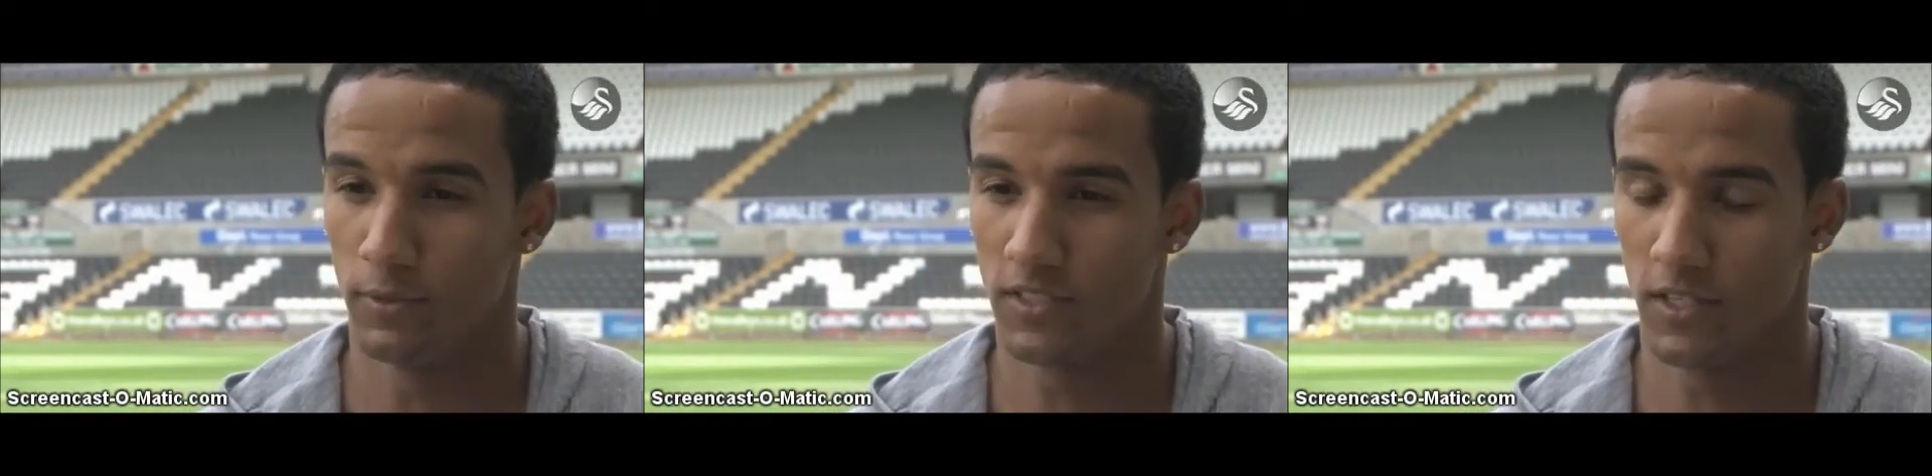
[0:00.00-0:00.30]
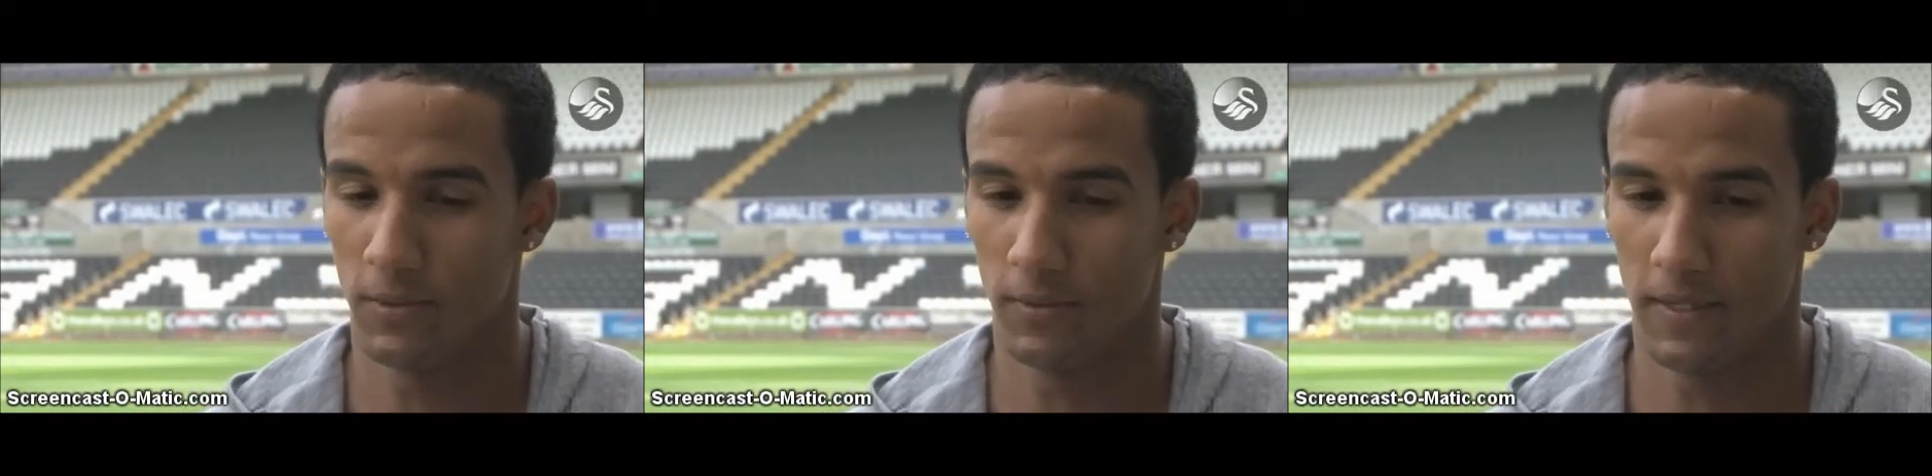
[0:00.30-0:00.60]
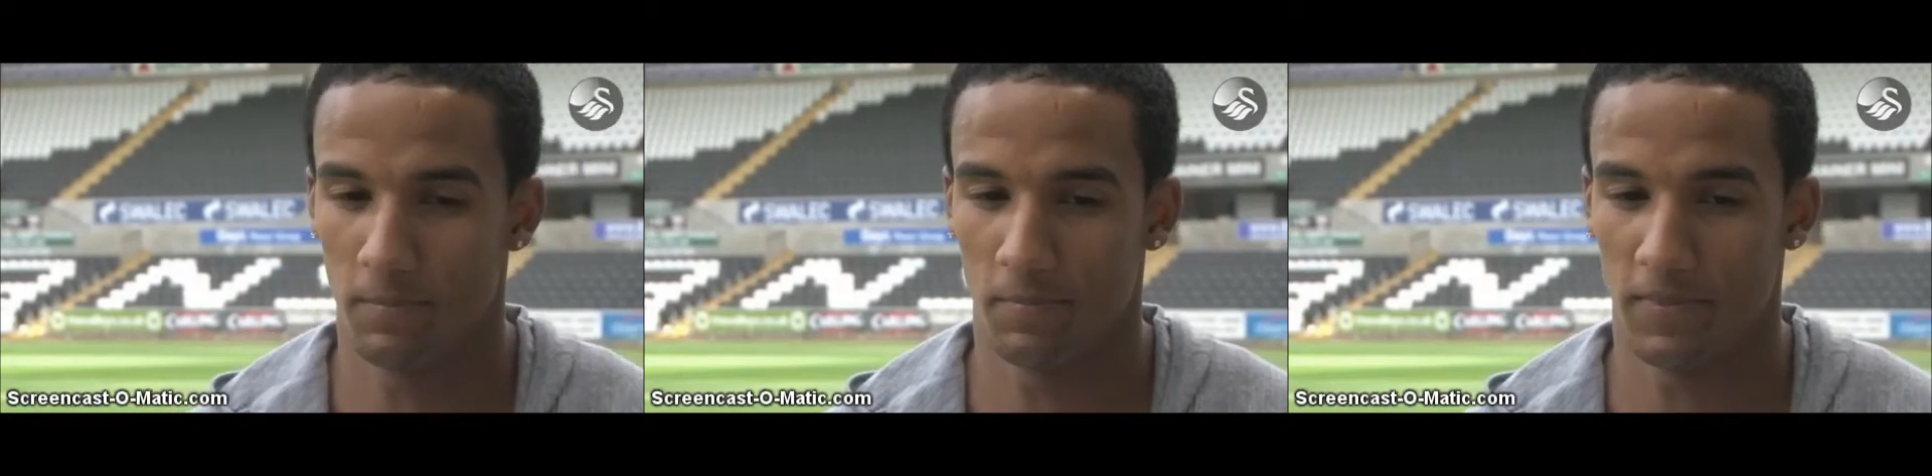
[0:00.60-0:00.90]
So
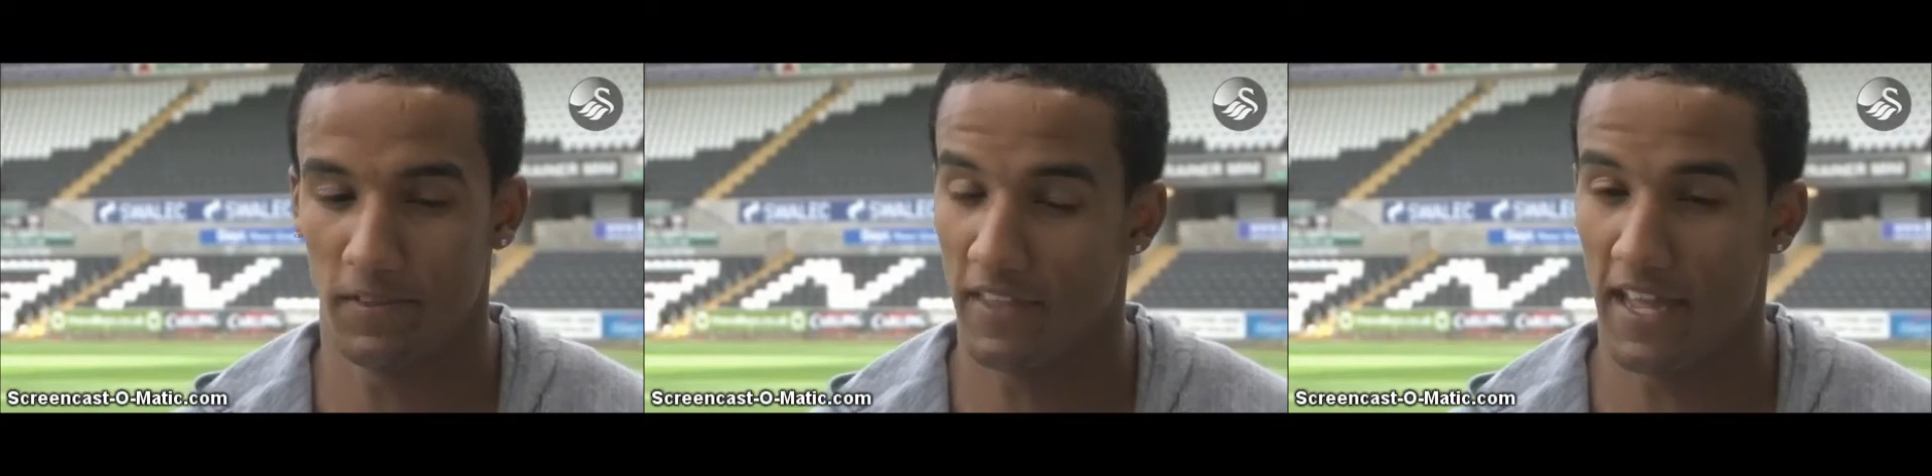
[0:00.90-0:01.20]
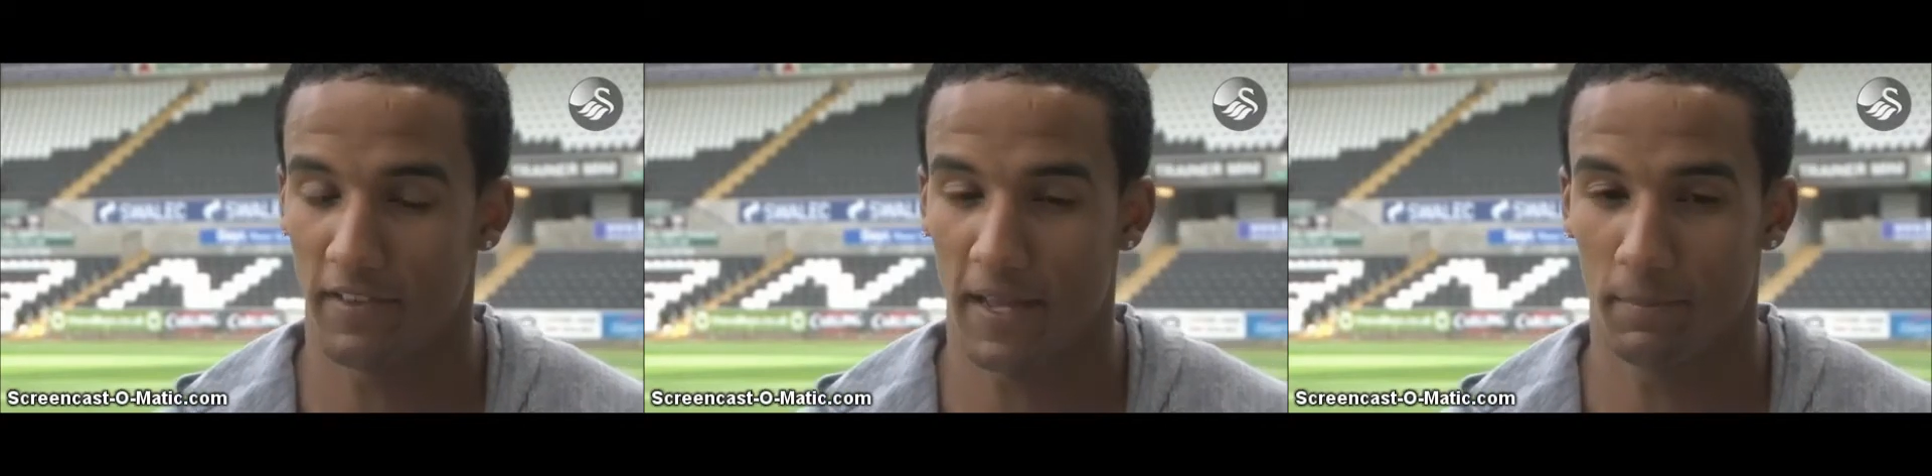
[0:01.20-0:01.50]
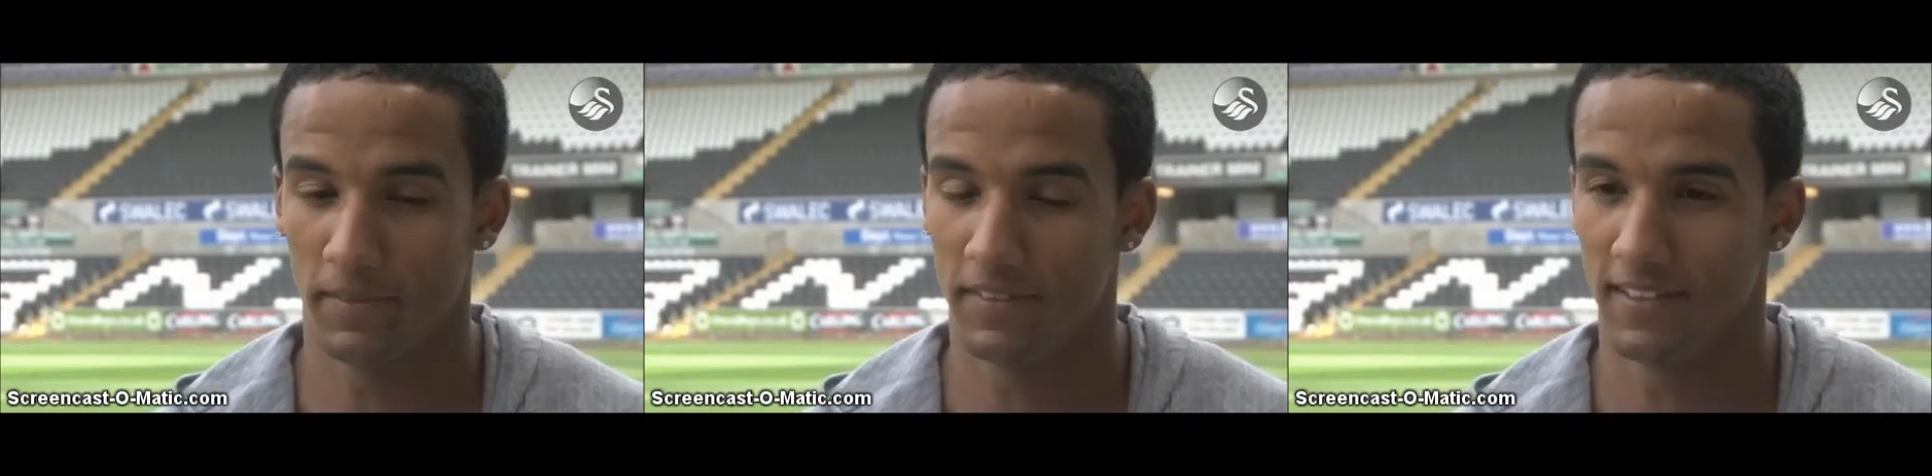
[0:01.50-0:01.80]
if that ever
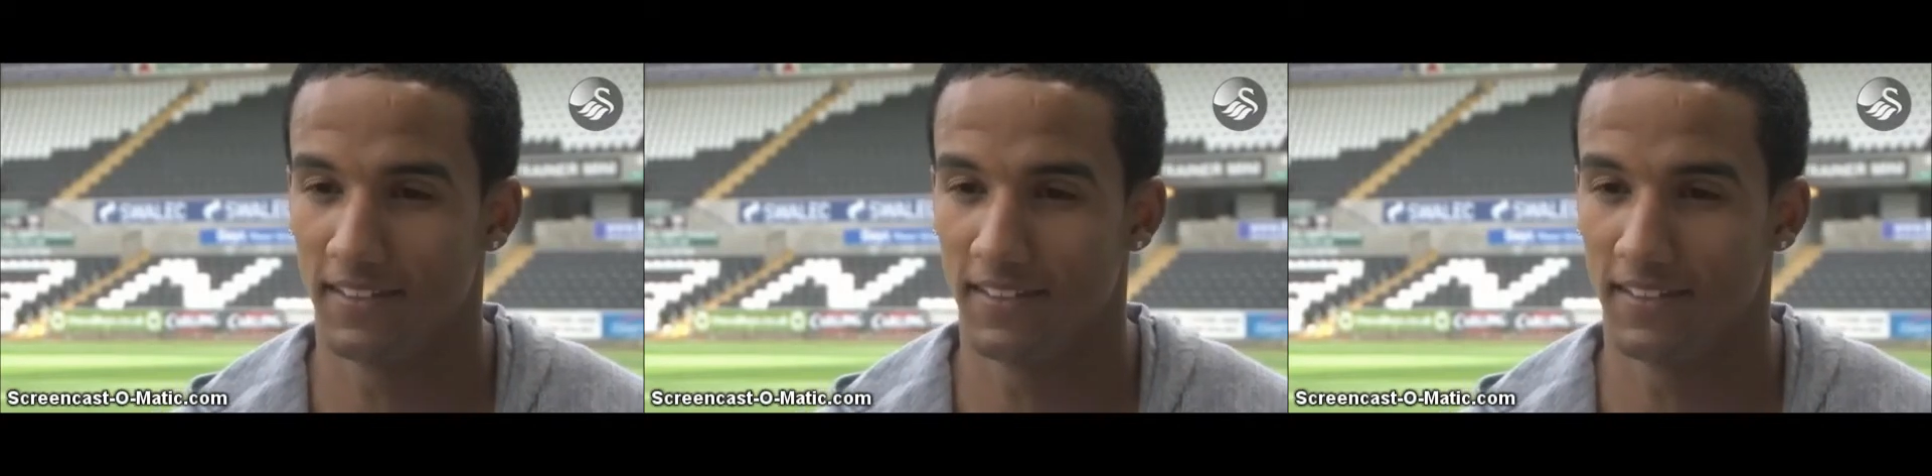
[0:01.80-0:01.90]
happened,